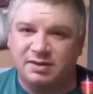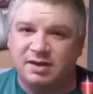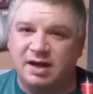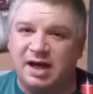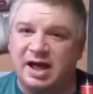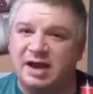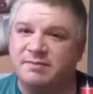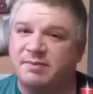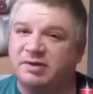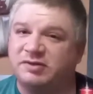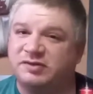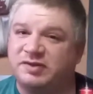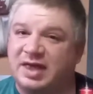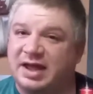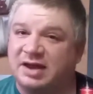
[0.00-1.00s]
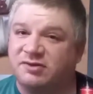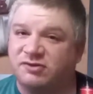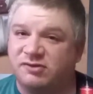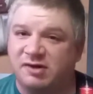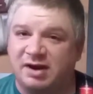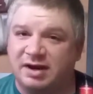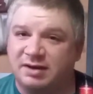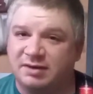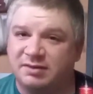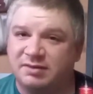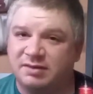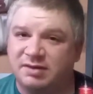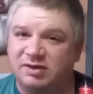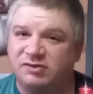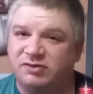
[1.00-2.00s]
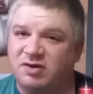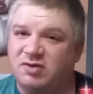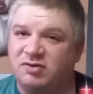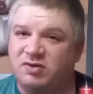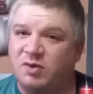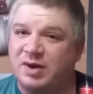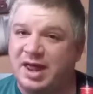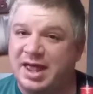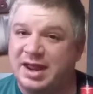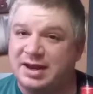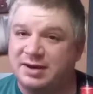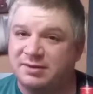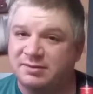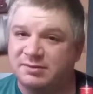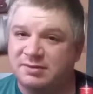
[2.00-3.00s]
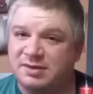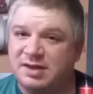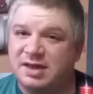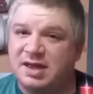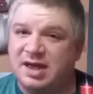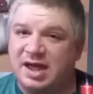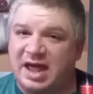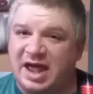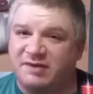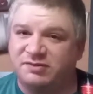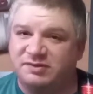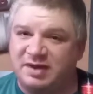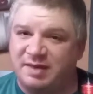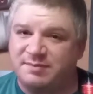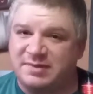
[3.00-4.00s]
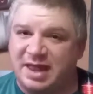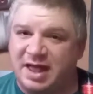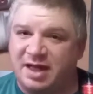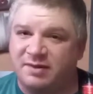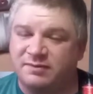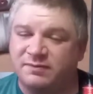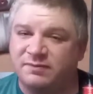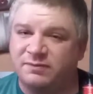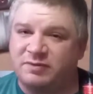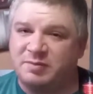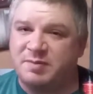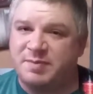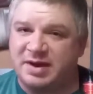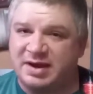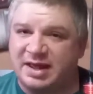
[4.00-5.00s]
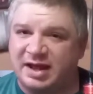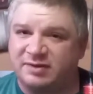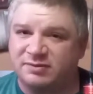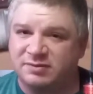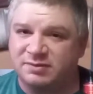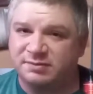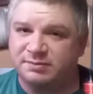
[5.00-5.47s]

Alright, my second string is tuned to an A, half step down from a B natural.